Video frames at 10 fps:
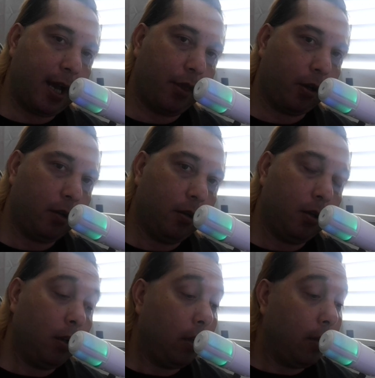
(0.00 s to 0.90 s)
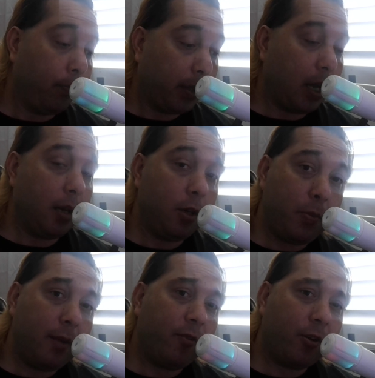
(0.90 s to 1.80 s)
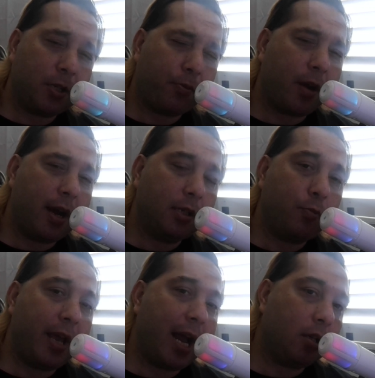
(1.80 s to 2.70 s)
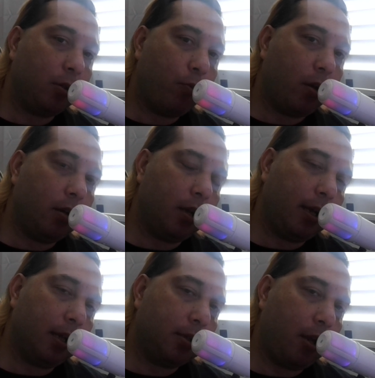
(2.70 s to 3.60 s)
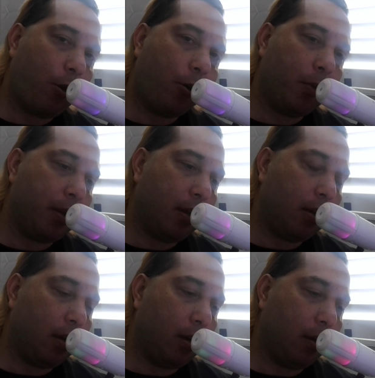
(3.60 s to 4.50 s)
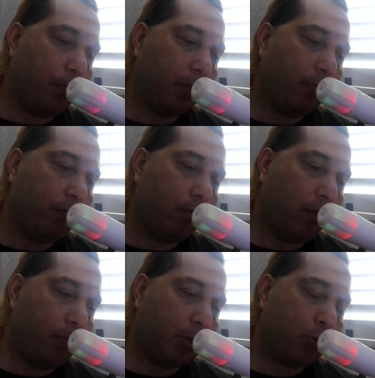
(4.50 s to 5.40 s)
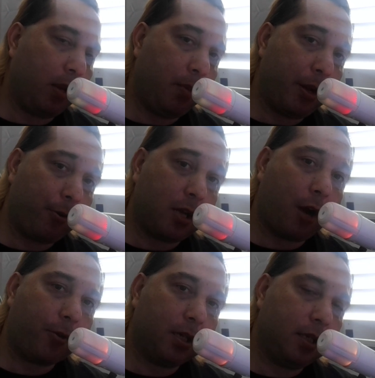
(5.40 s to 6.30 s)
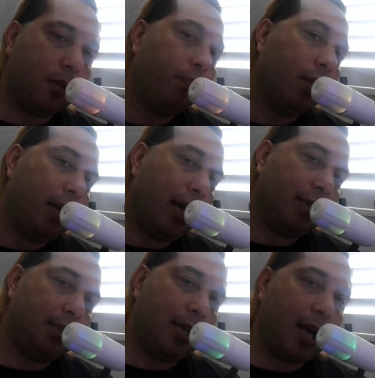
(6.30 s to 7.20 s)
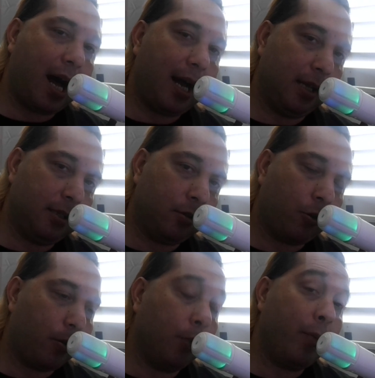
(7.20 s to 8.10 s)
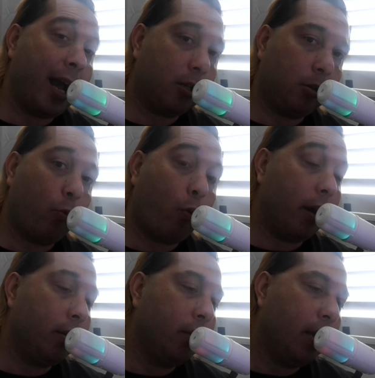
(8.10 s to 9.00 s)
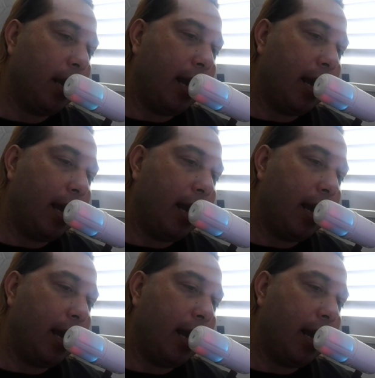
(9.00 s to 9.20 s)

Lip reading: together. And you'd be very surprised. We actually won against the argument between meritocracy and DEI. Didn't earn it. We actually won.